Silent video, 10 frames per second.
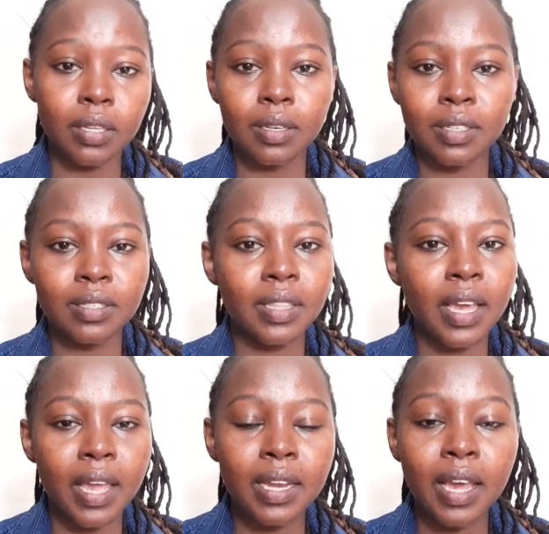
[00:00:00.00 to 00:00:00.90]
is
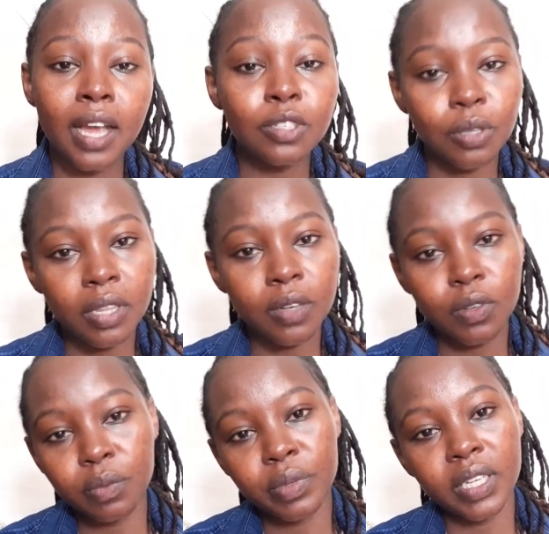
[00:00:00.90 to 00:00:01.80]
there any action that
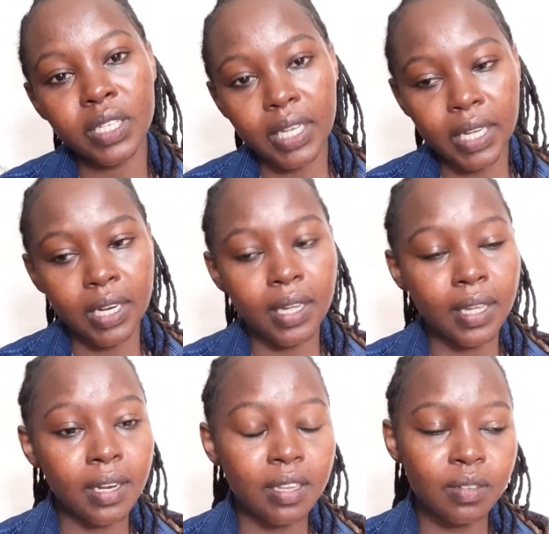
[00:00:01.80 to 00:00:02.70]
will be taken
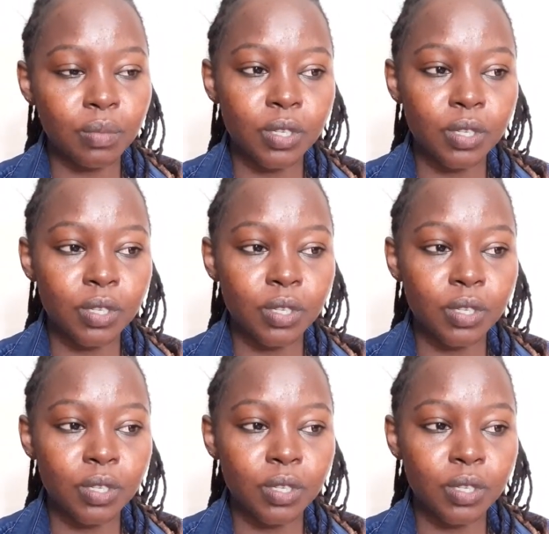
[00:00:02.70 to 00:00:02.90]
against me?